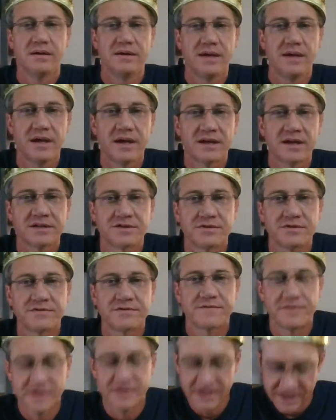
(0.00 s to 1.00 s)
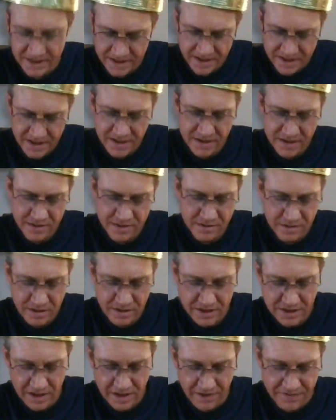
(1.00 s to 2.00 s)
Yeah, so for the inhale,
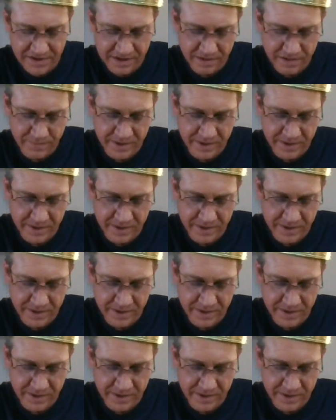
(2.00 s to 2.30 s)
I think